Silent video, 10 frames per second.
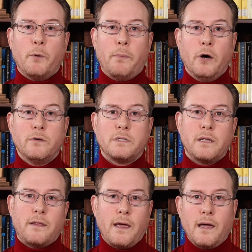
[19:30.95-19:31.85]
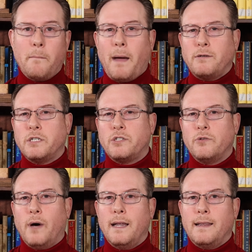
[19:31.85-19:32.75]
proposed that they amounted
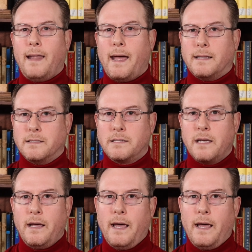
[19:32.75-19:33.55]
to a lens,